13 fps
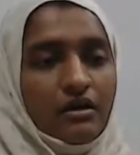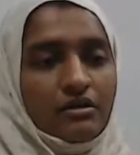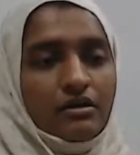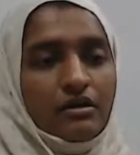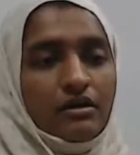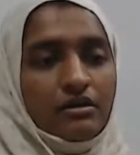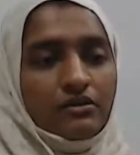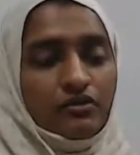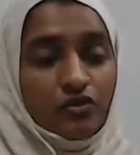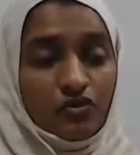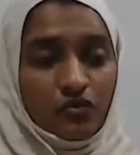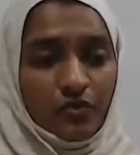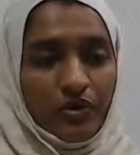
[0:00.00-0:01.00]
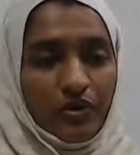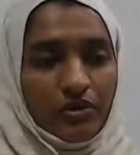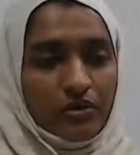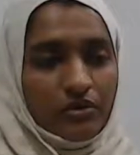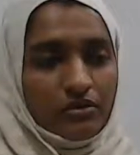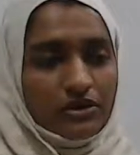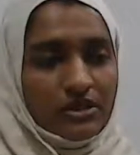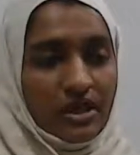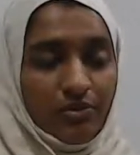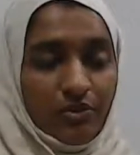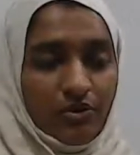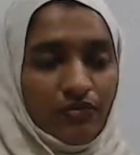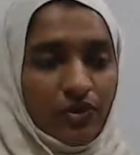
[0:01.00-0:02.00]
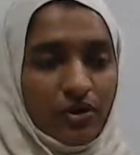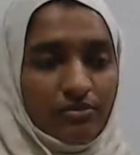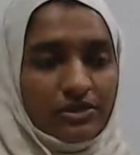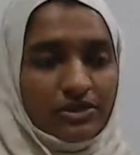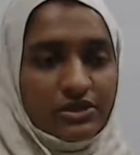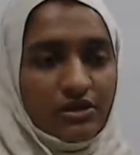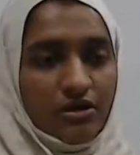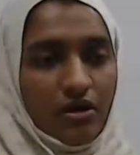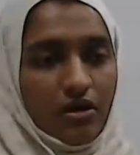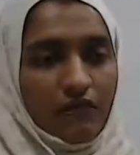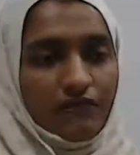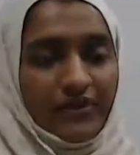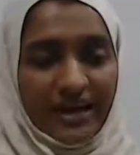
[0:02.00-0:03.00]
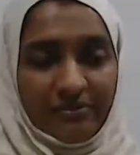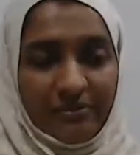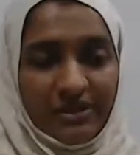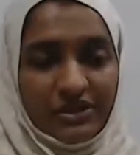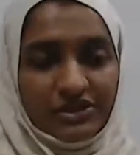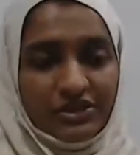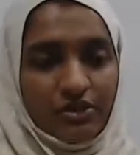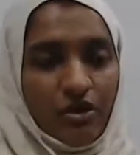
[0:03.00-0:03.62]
zoospore, gemule formation or fragmentation,